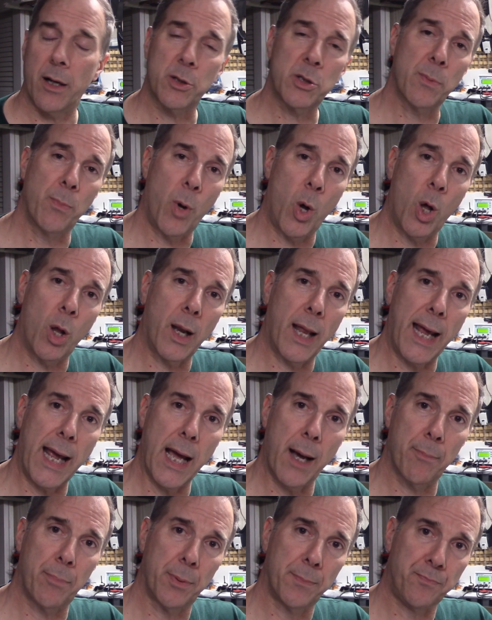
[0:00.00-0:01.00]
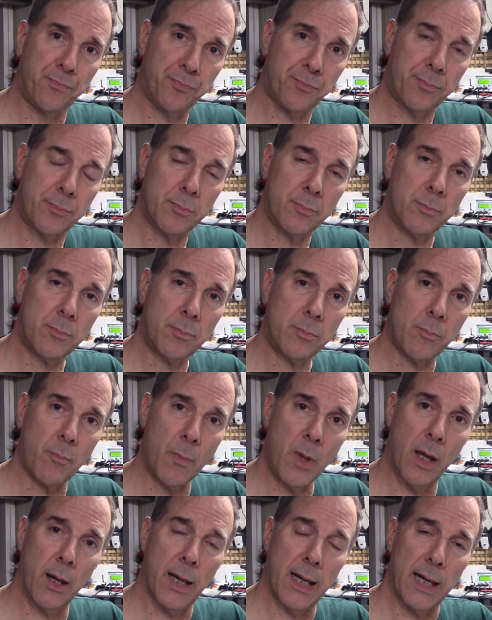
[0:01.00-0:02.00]
A small amp
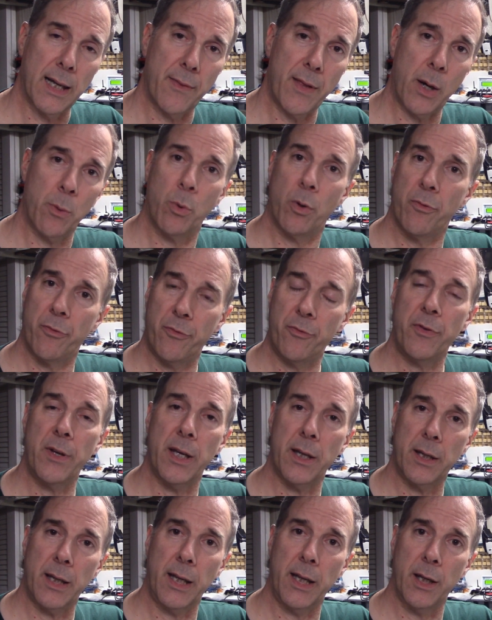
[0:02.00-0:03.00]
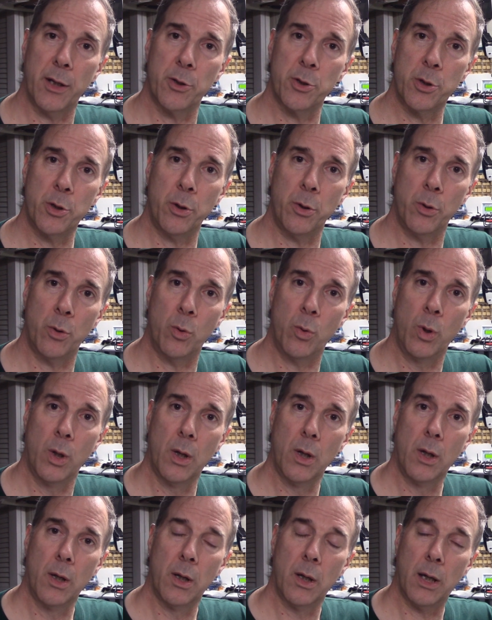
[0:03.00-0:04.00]
that will fit into
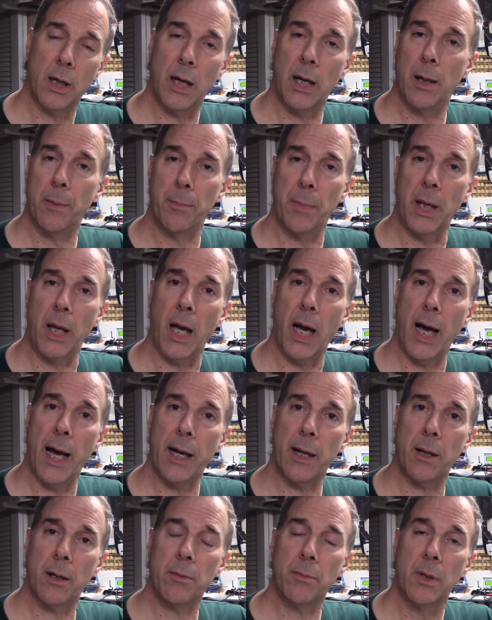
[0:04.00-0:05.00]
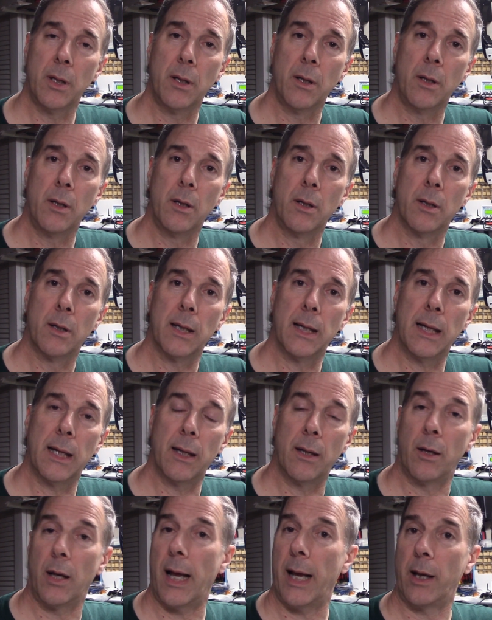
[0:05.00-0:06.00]
a Miata,
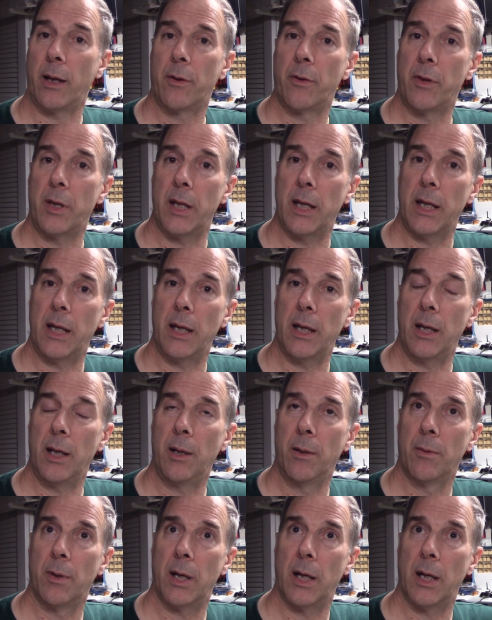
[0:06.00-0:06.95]
like the